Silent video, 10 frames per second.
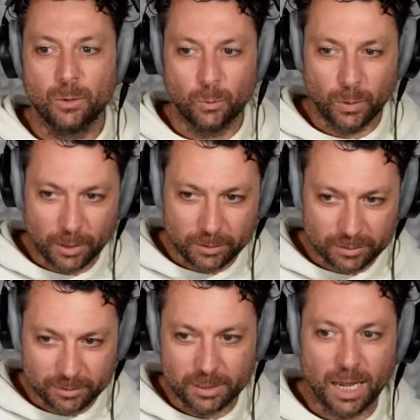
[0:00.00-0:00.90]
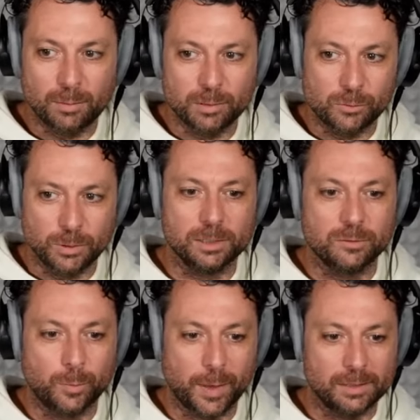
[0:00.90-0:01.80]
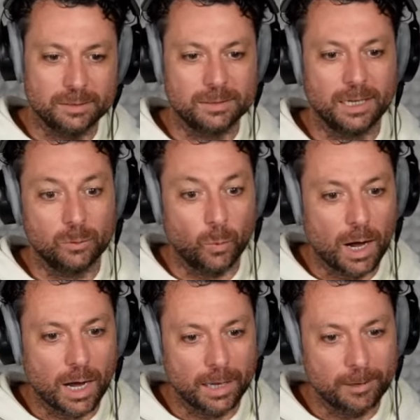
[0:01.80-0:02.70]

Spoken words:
where time is really spent and why,